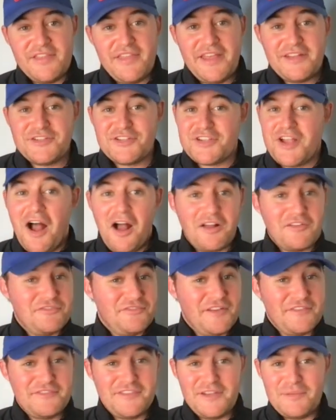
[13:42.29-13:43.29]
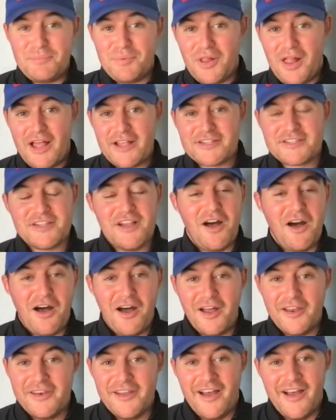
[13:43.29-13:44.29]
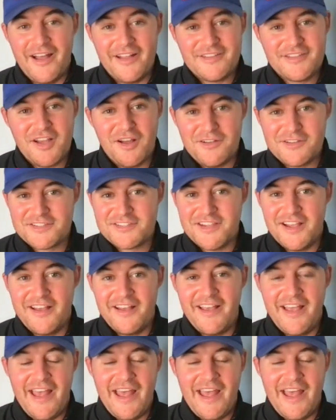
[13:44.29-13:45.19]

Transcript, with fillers: They just hung 50+ on Tulsa,